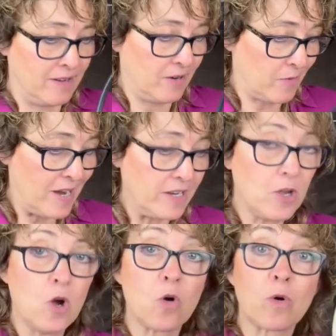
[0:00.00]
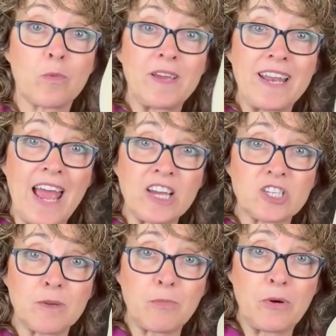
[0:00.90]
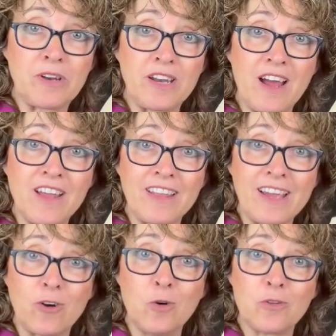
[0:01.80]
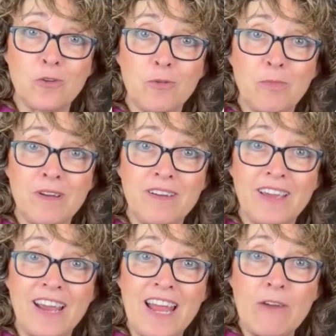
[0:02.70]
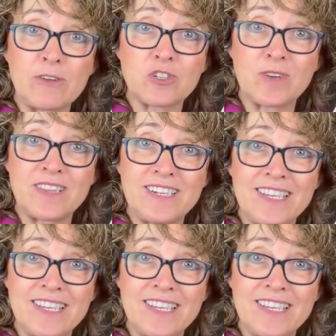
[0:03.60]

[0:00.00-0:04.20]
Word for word: right? Or we can actually put it on like a hula hoop and have it treat the knee